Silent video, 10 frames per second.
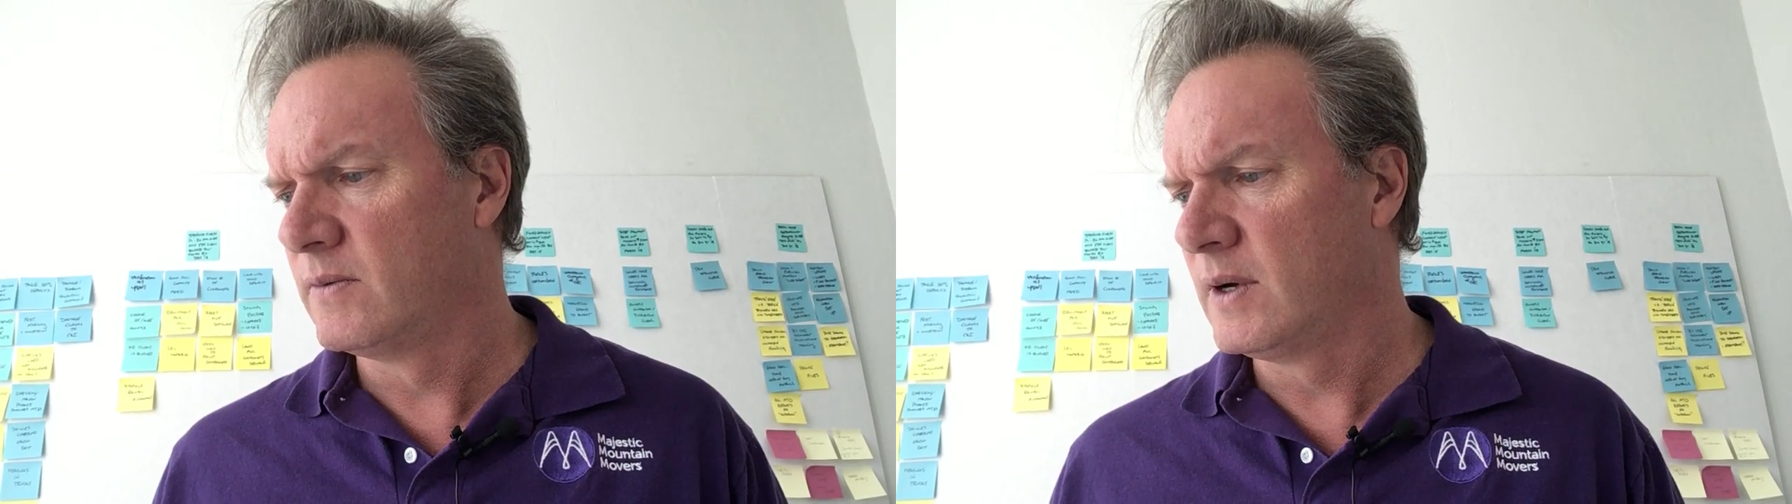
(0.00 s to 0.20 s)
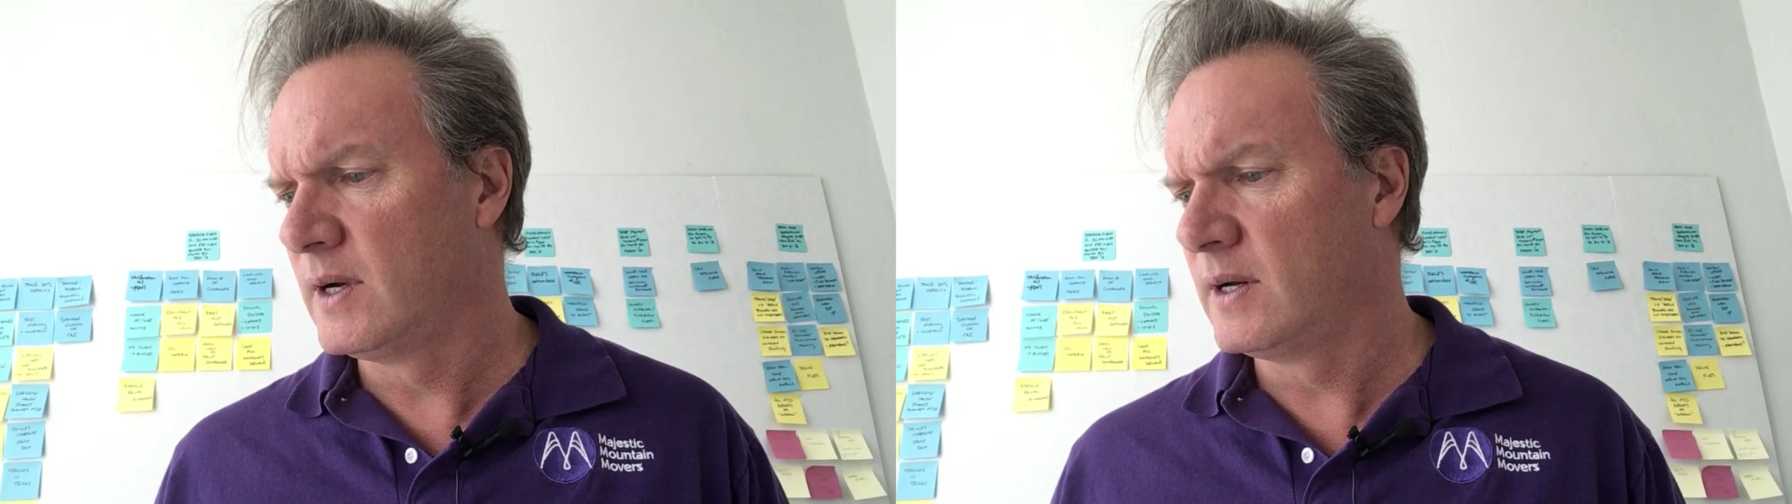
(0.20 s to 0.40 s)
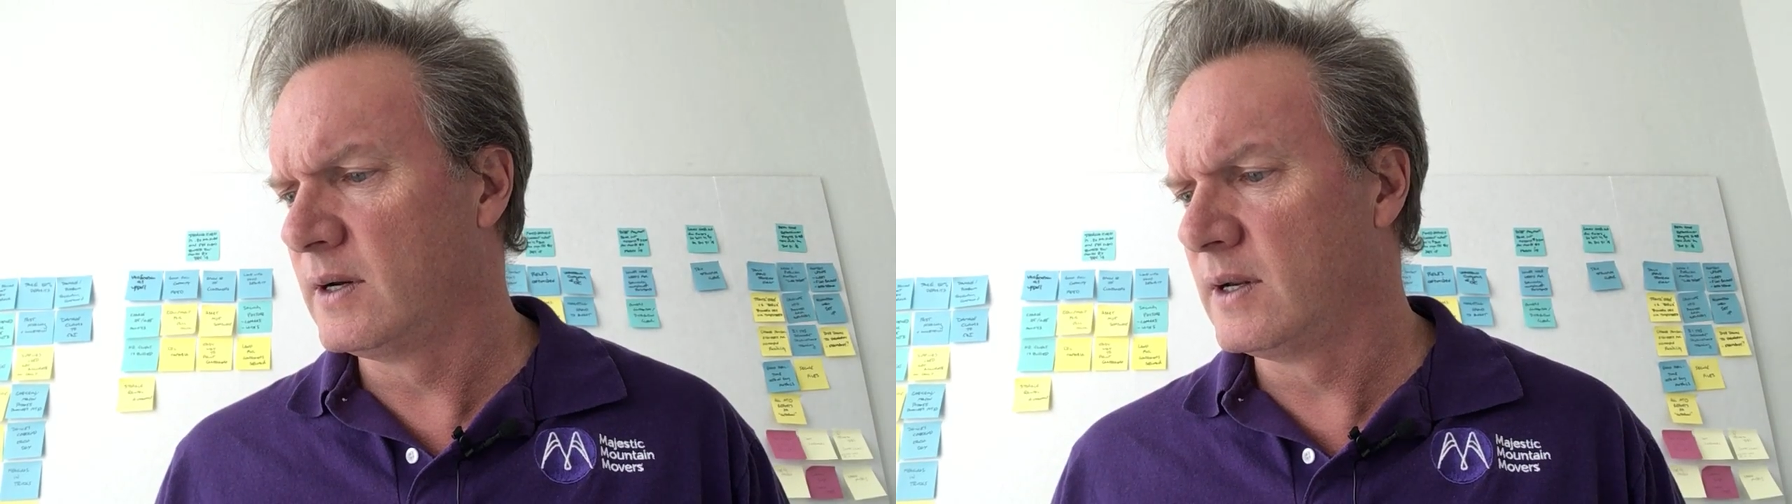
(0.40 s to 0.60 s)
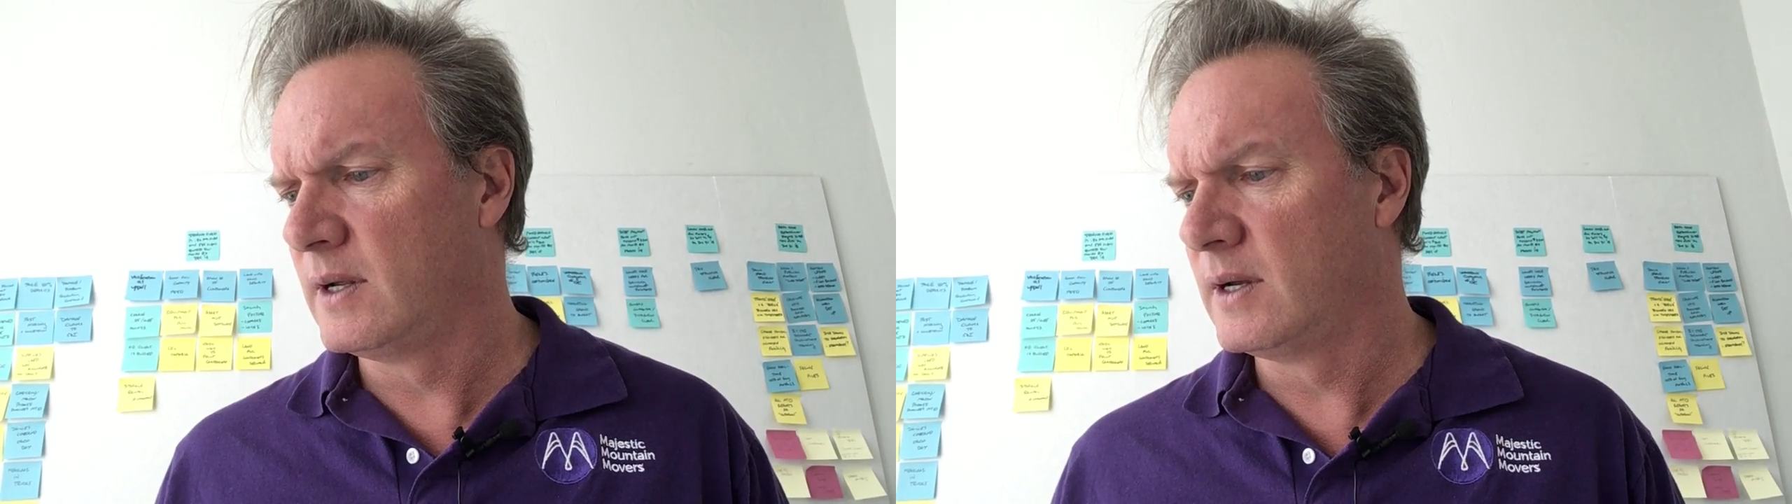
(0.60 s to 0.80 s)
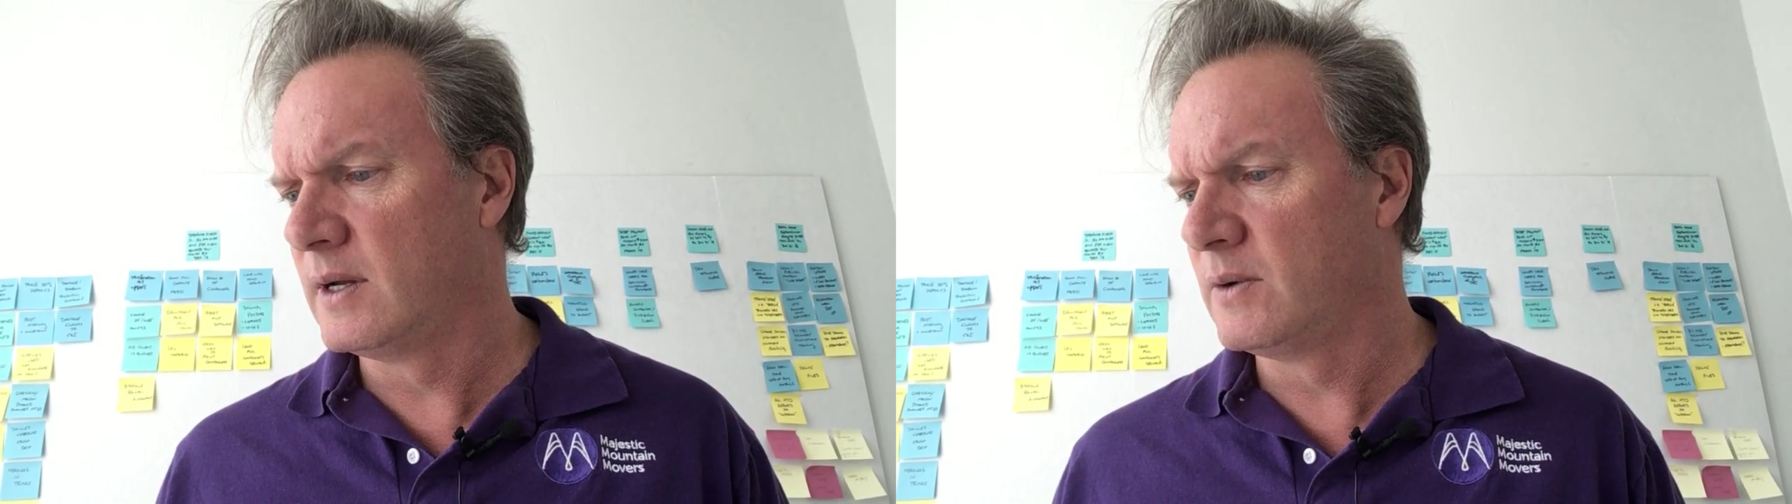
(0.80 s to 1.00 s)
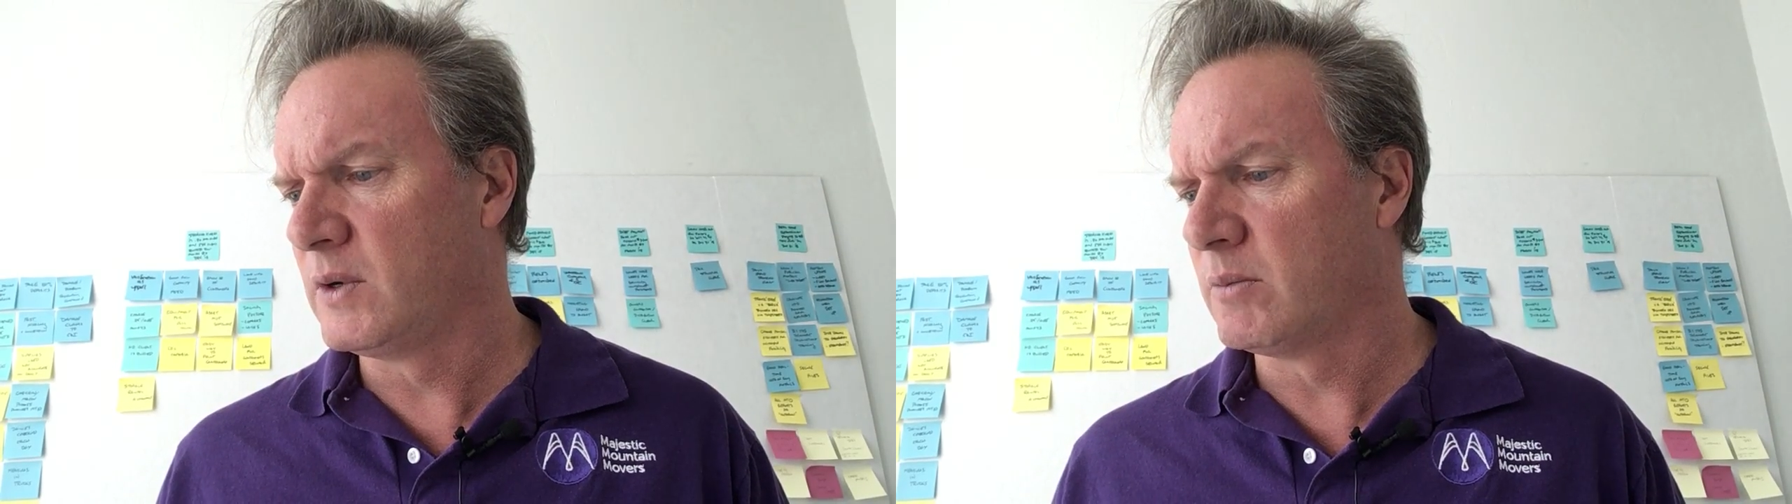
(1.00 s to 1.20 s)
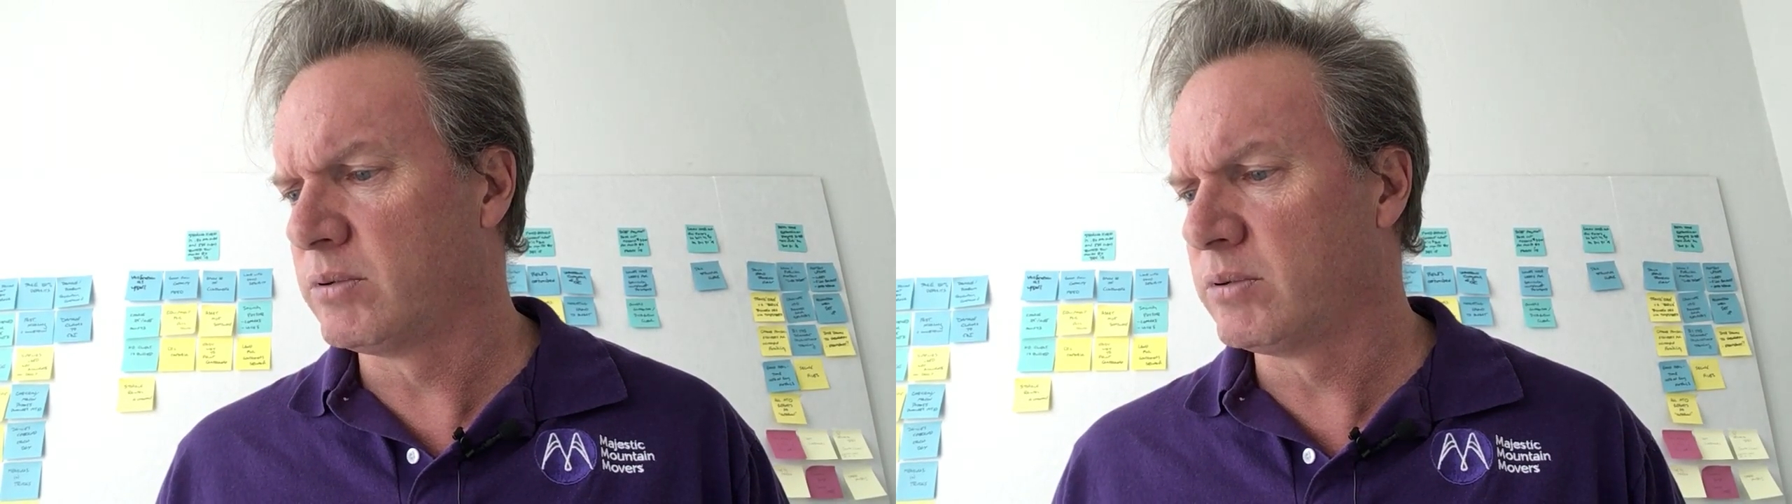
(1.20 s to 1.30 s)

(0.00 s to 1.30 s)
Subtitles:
right? And we